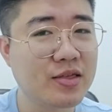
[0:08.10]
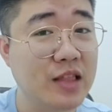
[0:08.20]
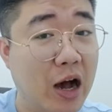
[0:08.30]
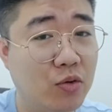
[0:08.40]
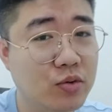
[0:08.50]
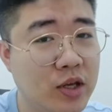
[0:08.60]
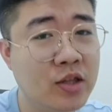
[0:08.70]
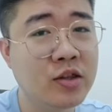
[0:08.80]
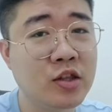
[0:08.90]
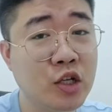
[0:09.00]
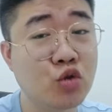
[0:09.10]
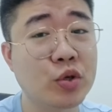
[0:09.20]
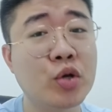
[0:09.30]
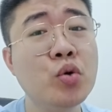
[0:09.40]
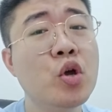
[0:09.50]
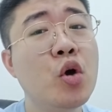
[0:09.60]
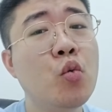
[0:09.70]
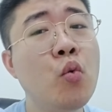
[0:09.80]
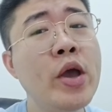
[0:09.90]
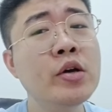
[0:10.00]
Now, in this video,
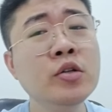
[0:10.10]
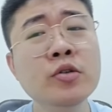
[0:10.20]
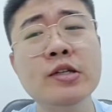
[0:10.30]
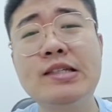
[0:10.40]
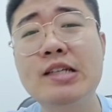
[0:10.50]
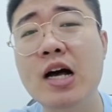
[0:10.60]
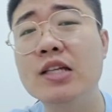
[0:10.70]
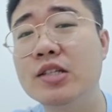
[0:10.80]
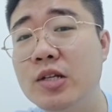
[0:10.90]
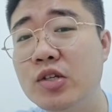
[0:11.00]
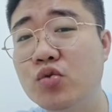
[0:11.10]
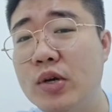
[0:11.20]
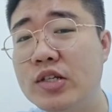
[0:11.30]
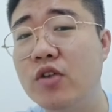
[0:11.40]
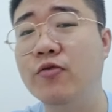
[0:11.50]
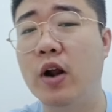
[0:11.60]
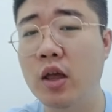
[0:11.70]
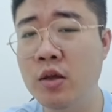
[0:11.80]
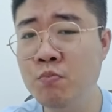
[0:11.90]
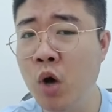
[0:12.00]
we are going to discuss this question
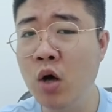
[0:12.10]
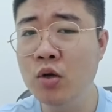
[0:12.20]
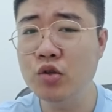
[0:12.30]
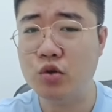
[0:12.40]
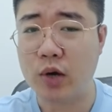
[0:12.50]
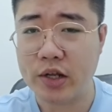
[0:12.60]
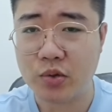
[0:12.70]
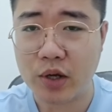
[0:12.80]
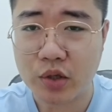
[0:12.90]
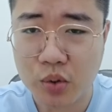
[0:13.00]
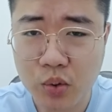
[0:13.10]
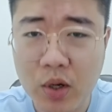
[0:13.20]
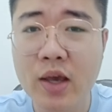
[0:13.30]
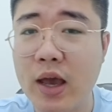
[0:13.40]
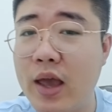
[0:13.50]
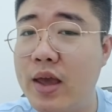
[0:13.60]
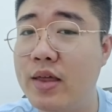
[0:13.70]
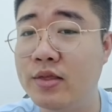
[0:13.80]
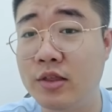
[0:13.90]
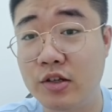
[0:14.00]
from NMOS 2022
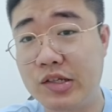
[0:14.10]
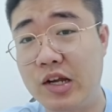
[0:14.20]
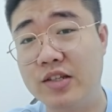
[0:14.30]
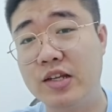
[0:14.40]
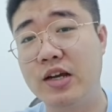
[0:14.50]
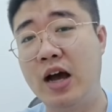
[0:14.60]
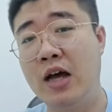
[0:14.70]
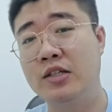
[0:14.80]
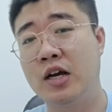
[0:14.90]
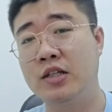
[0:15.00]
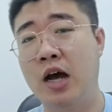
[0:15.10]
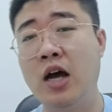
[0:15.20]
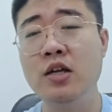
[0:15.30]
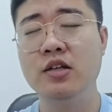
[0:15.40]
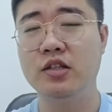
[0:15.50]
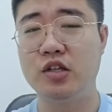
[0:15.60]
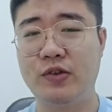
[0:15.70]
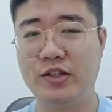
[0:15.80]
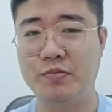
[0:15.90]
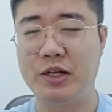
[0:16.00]
and this testing us on the
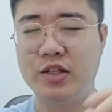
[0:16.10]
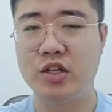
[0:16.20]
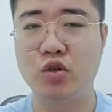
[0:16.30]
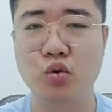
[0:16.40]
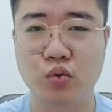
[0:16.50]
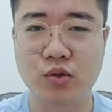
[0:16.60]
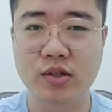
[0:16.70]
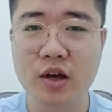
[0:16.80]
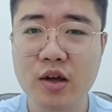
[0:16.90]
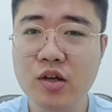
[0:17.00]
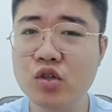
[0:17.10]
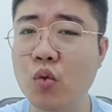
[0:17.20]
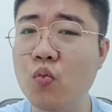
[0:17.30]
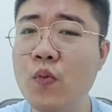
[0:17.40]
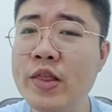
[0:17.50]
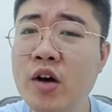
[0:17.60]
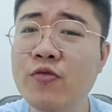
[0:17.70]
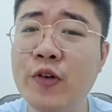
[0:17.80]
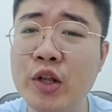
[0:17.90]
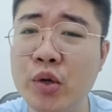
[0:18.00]
divisibility rules. So,
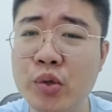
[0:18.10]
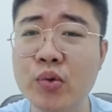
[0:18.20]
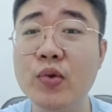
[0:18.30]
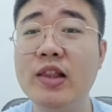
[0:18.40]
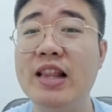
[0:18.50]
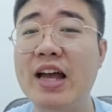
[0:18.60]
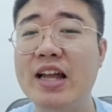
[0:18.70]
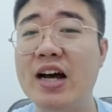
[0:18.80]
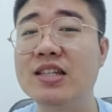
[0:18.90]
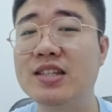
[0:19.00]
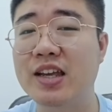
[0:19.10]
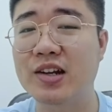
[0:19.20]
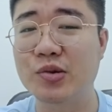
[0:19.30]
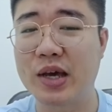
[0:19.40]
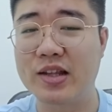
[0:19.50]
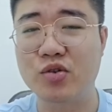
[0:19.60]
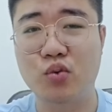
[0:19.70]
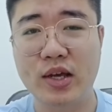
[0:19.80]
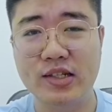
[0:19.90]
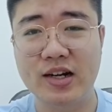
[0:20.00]
without further ado, let us take a look at the
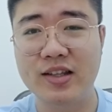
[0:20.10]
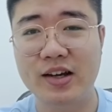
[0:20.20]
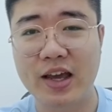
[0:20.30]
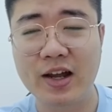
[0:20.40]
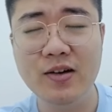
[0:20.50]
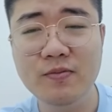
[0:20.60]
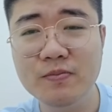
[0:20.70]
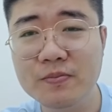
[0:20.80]
question together.